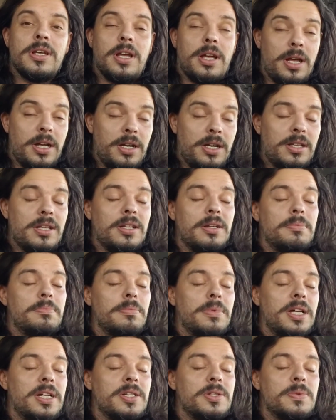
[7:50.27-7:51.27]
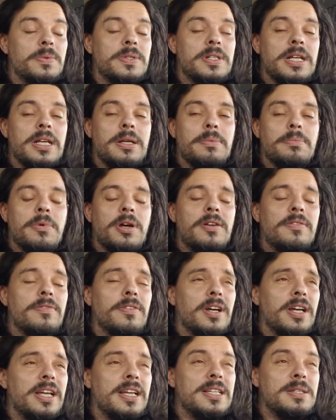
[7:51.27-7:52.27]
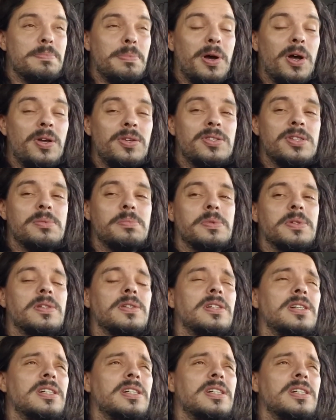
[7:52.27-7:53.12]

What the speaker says: another -1 to hit modifier. It's possible